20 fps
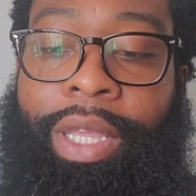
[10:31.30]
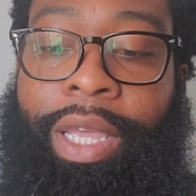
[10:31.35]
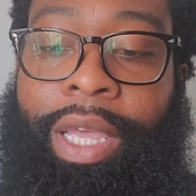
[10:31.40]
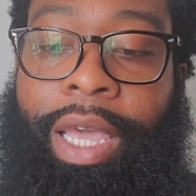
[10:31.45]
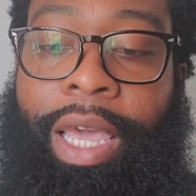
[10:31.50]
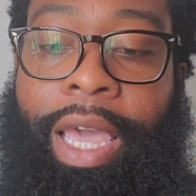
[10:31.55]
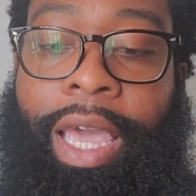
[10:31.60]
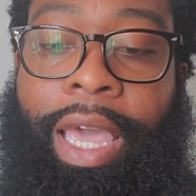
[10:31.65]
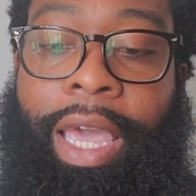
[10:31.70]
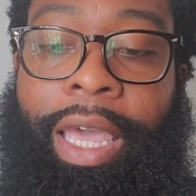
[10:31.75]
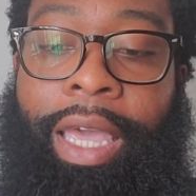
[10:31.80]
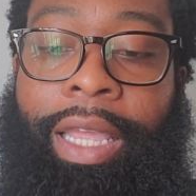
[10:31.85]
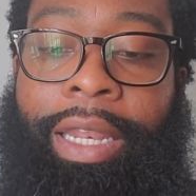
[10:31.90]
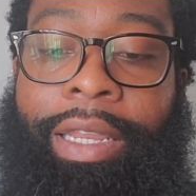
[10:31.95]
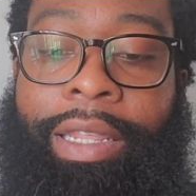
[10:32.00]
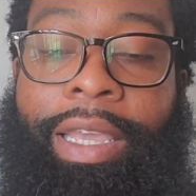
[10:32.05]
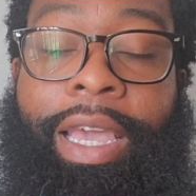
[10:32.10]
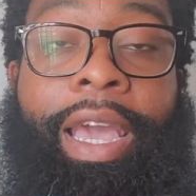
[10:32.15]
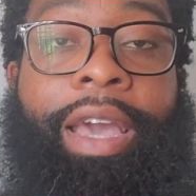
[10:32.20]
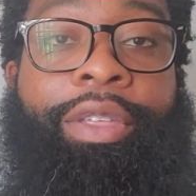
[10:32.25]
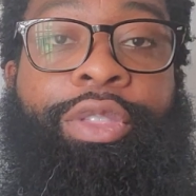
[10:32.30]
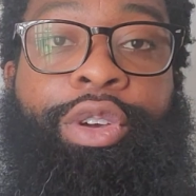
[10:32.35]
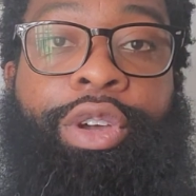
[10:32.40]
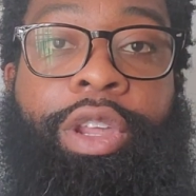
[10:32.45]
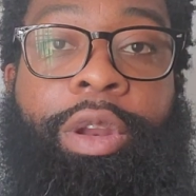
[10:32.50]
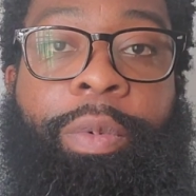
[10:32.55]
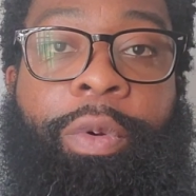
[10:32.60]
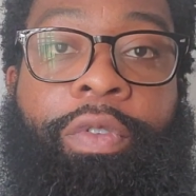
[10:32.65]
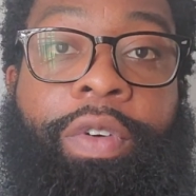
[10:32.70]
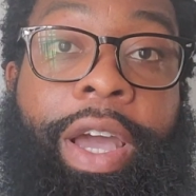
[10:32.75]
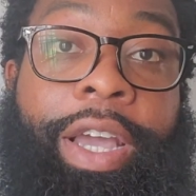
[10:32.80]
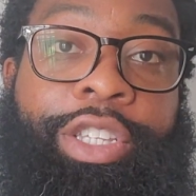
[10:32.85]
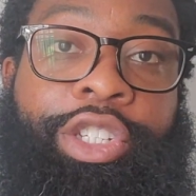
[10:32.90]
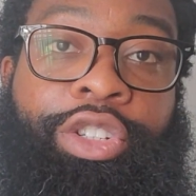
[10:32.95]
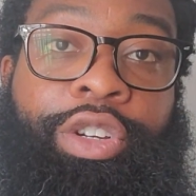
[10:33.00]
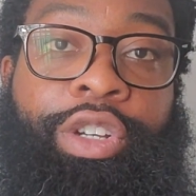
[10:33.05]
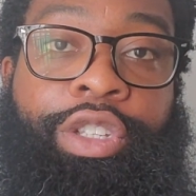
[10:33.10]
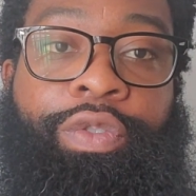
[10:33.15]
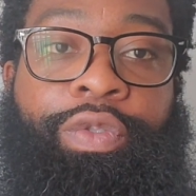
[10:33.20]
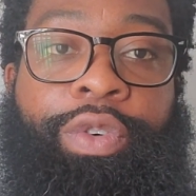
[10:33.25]
And yeah, they're gonna provide
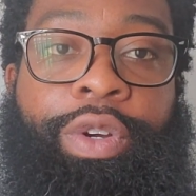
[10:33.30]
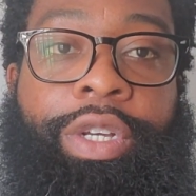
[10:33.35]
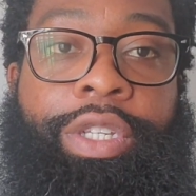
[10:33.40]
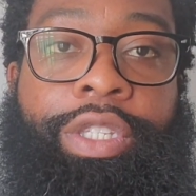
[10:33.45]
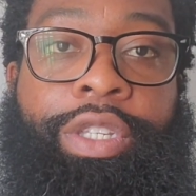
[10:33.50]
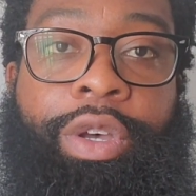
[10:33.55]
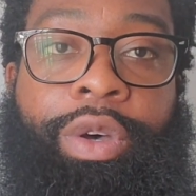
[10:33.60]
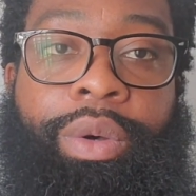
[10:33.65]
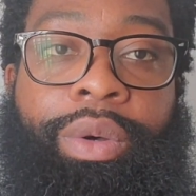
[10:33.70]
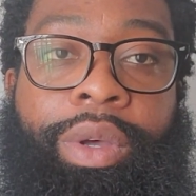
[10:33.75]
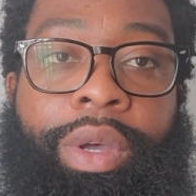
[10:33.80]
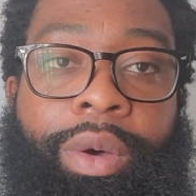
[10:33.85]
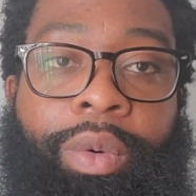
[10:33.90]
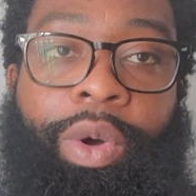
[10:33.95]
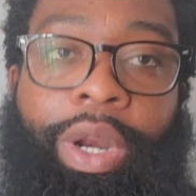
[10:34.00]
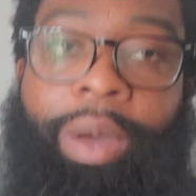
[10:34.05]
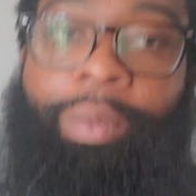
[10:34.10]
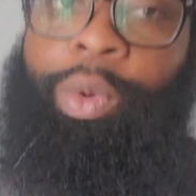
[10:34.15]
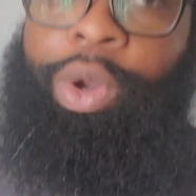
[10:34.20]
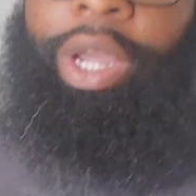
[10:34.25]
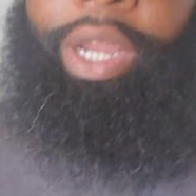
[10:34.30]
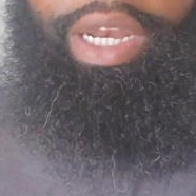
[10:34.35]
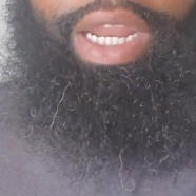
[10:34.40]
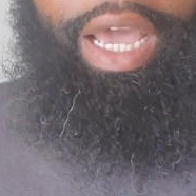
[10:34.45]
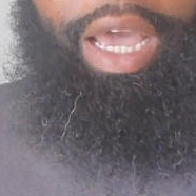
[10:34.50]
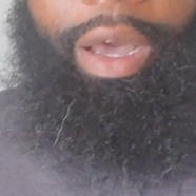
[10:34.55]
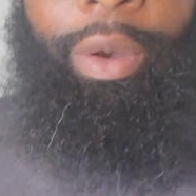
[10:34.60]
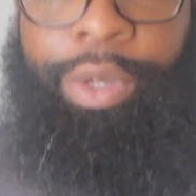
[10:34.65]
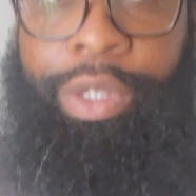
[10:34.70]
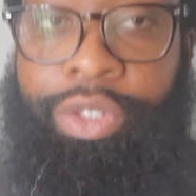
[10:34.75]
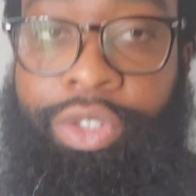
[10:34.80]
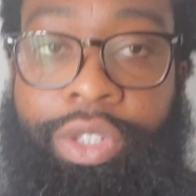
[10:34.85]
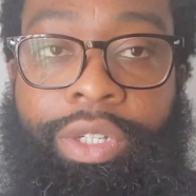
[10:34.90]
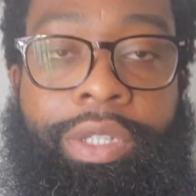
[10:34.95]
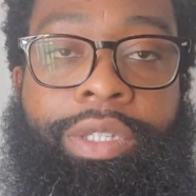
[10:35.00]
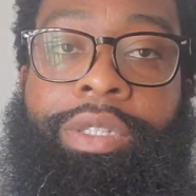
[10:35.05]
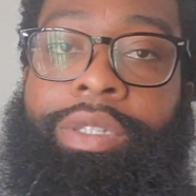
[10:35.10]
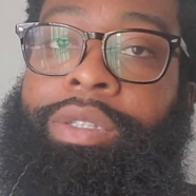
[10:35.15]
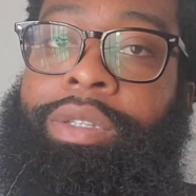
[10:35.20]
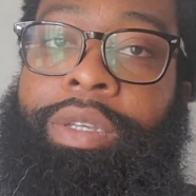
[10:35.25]
shirts for us. So what I'm wearing now is
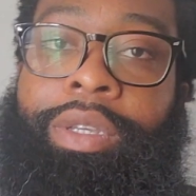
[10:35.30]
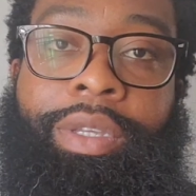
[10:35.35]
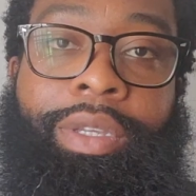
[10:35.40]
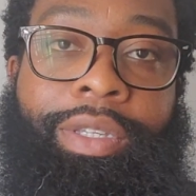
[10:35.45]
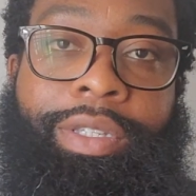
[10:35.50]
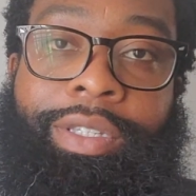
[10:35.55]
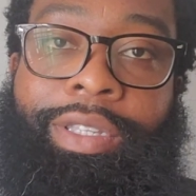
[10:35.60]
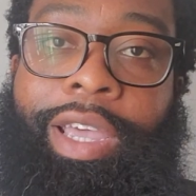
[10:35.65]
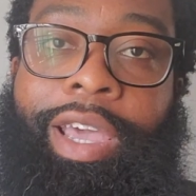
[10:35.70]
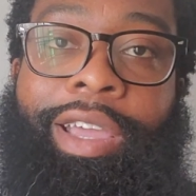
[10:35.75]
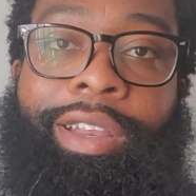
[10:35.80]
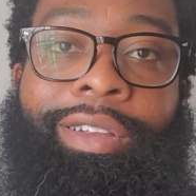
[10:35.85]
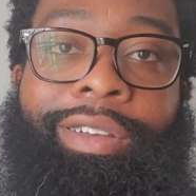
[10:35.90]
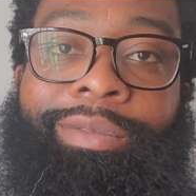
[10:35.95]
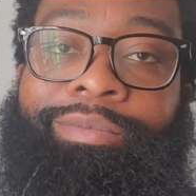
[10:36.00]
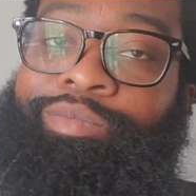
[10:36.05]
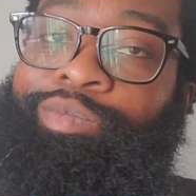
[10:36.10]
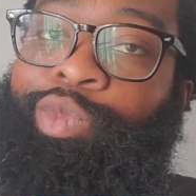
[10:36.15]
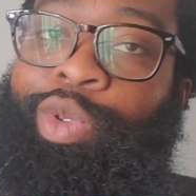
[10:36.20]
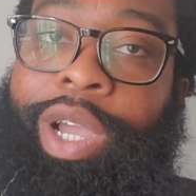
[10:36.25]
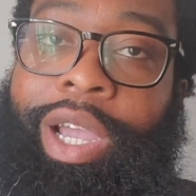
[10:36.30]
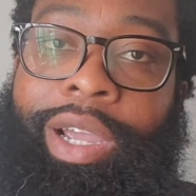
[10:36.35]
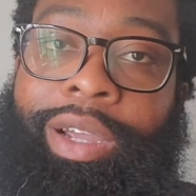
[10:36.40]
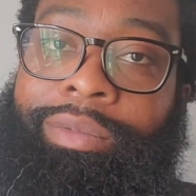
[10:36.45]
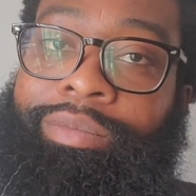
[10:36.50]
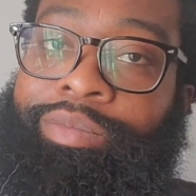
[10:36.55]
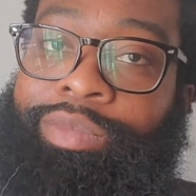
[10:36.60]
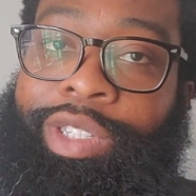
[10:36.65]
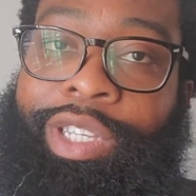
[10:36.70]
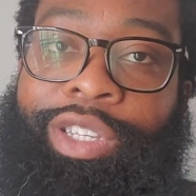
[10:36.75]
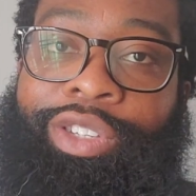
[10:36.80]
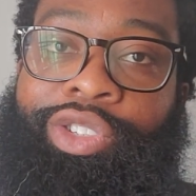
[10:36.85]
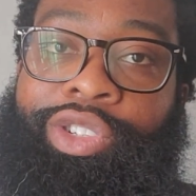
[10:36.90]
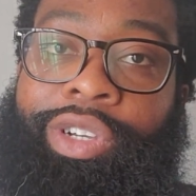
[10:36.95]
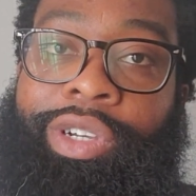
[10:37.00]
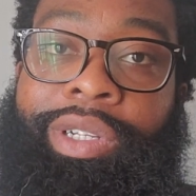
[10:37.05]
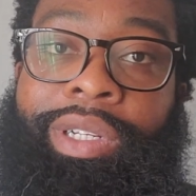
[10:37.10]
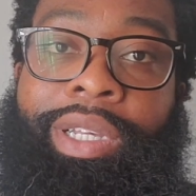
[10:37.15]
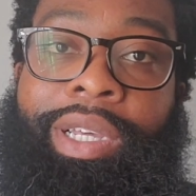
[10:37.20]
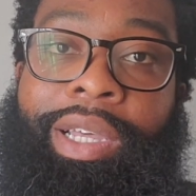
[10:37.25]
just standard wear
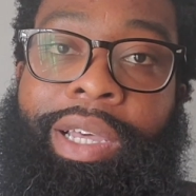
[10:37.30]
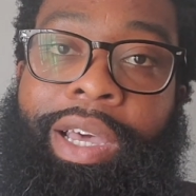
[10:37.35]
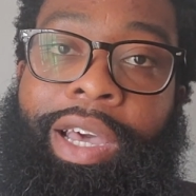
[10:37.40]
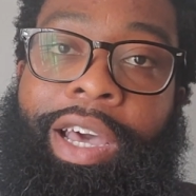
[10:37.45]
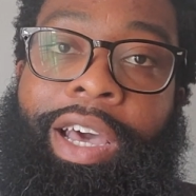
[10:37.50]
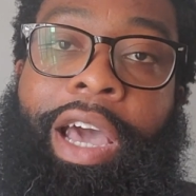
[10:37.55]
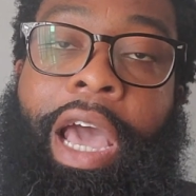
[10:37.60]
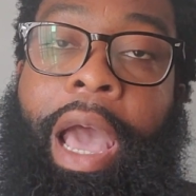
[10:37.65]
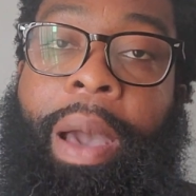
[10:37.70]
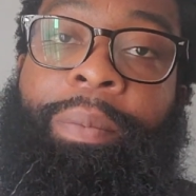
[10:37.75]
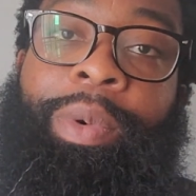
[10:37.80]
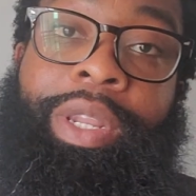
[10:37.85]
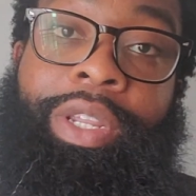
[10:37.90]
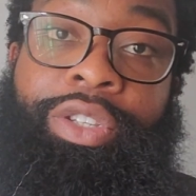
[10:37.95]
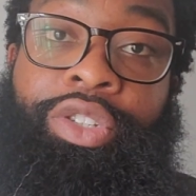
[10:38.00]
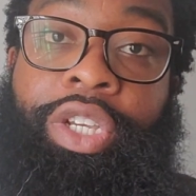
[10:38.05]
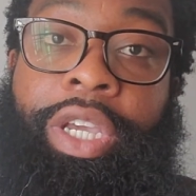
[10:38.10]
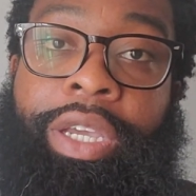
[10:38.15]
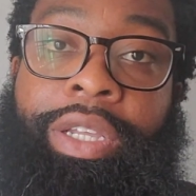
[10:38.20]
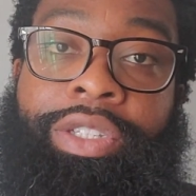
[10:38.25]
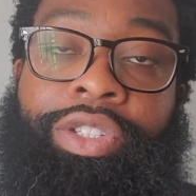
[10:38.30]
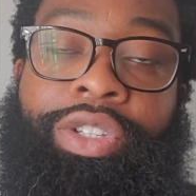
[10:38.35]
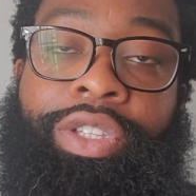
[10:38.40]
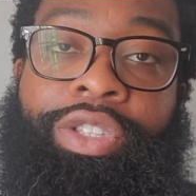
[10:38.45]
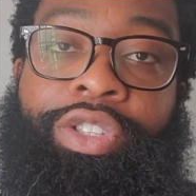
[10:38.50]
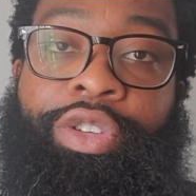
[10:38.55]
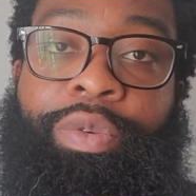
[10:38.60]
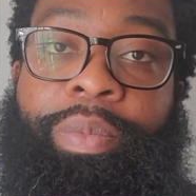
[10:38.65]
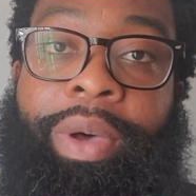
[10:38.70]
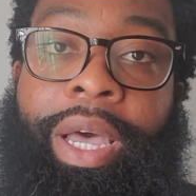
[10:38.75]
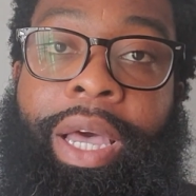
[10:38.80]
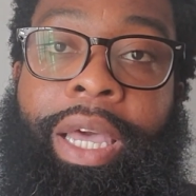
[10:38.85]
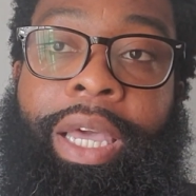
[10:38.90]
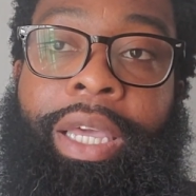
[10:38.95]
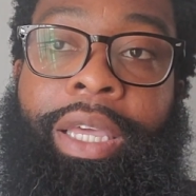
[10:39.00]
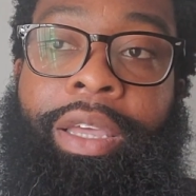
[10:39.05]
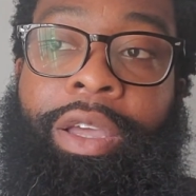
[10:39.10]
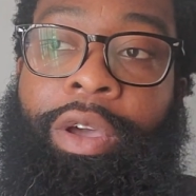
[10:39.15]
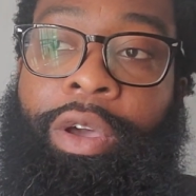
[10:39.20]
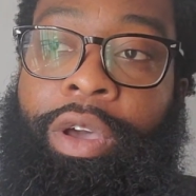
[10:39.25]
t-shirt. I'm gonna change into
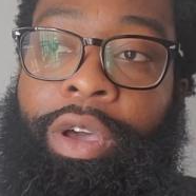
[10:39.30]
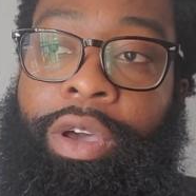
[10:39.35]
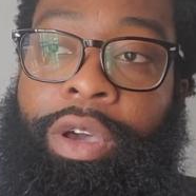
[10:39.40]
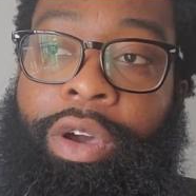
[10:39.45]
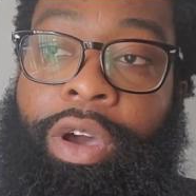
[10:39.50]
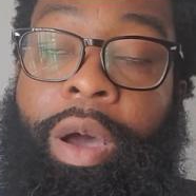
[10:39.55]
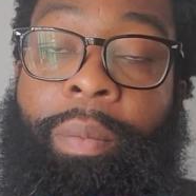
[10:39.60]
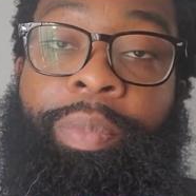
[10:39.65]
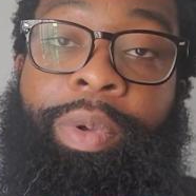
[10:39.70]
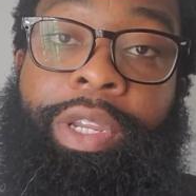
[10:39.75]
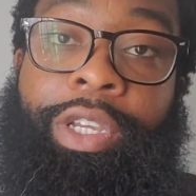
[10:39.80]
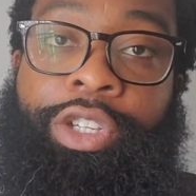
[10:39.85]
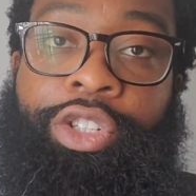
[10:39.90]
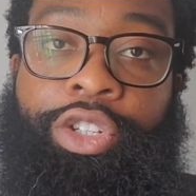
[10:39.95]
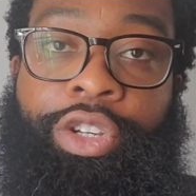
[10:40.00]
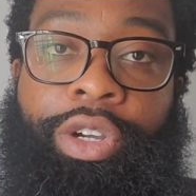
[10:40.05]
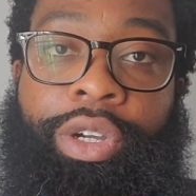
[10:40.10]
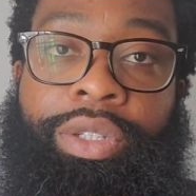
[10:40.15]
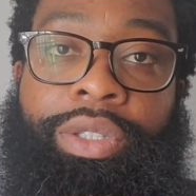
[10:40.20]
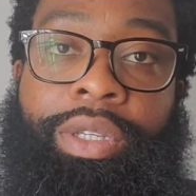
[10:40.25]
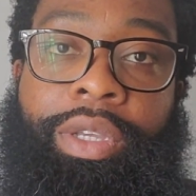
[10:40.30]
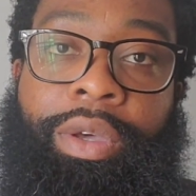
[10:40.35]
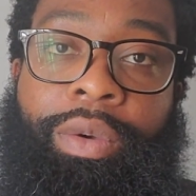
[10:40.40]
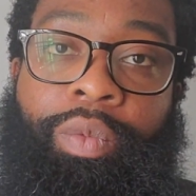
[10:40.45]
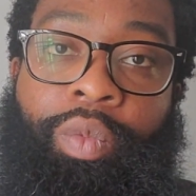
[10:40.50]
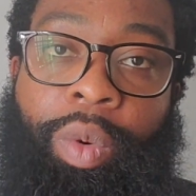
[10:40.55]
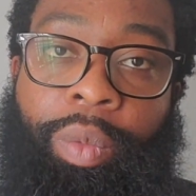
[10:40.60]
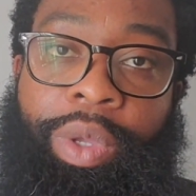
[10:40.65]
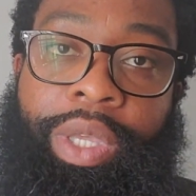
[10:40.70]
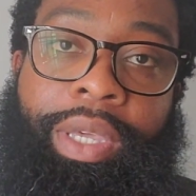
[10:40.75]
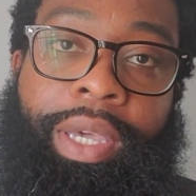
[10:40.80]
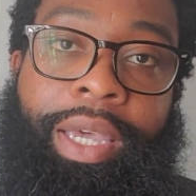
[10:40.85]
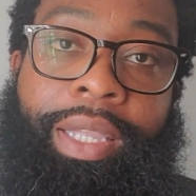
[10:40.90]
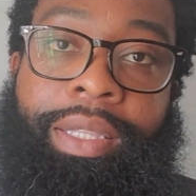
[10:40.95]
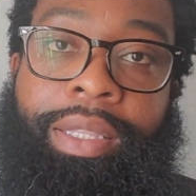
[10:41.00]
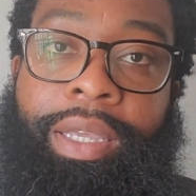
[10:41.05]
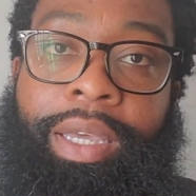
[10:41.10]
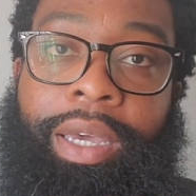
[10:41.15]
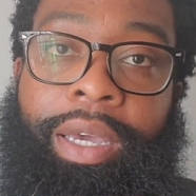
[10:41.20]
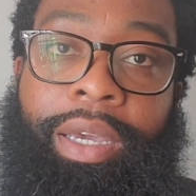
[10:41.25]
my company shirt when we get
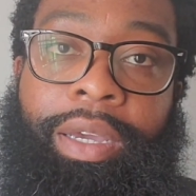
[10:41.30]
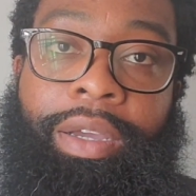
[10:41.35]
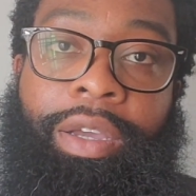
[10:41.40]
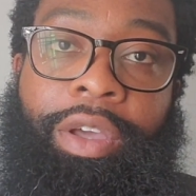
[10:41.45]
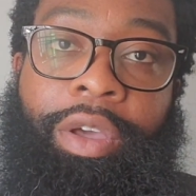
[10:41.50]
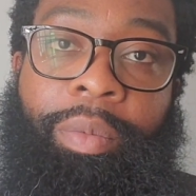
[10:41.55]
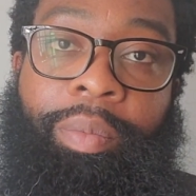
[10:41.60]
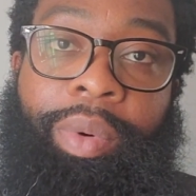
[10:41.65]
there.